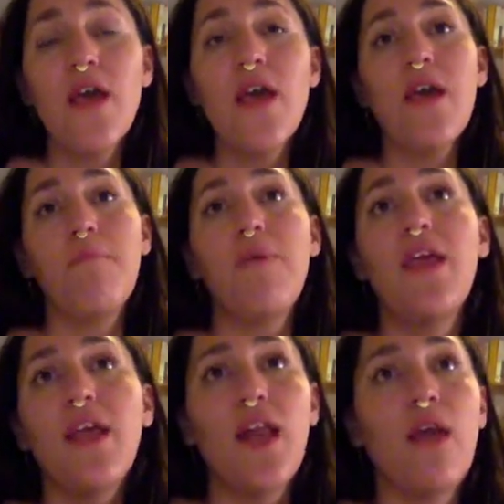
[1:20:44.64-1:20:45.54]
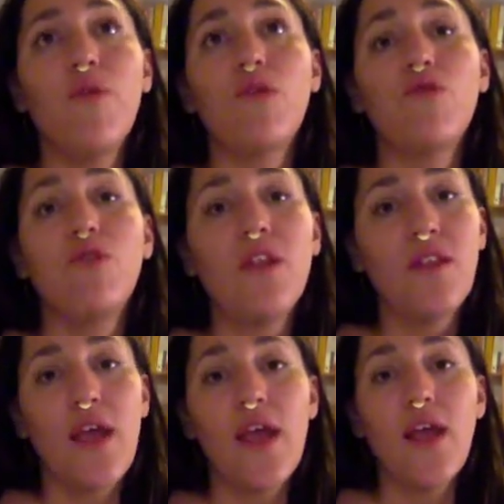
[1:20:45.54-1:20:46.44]
being able to
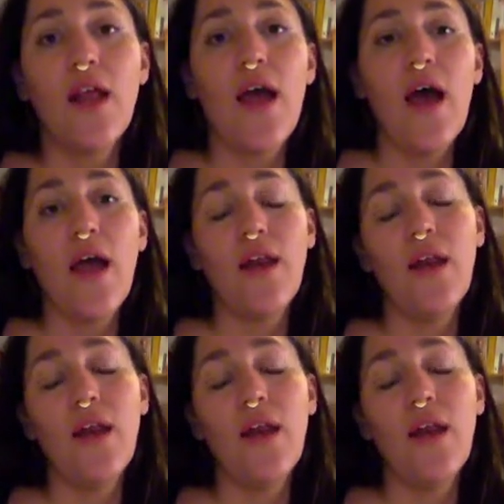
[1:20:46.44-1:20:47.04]
detain and